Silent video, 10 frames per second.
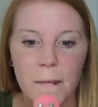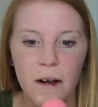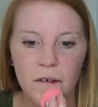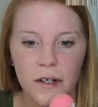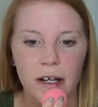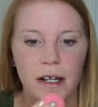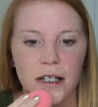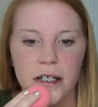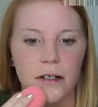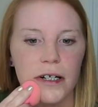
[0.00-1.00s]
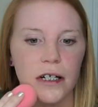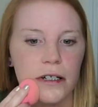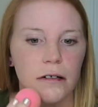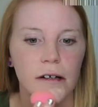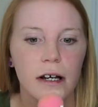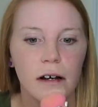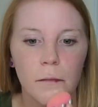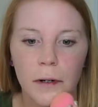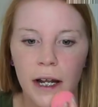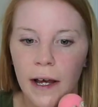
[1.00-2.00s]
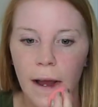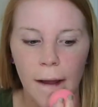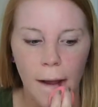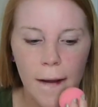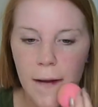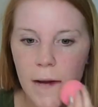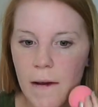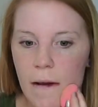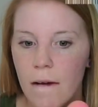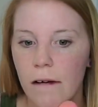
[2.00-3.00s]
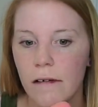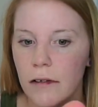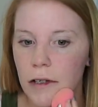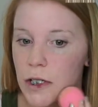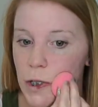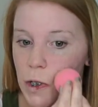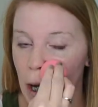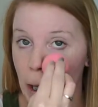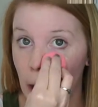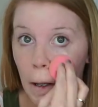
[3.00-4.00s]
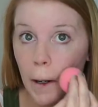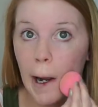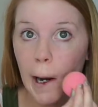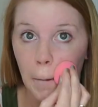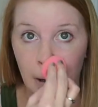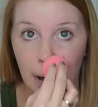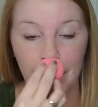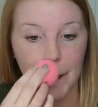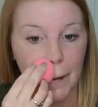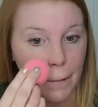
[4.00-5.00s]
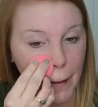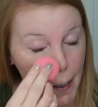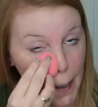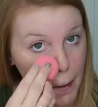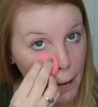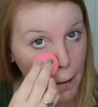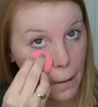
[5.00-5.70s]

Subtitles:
I feel like it's still not showing up. But hey, at least the shade color kind of matches if it is.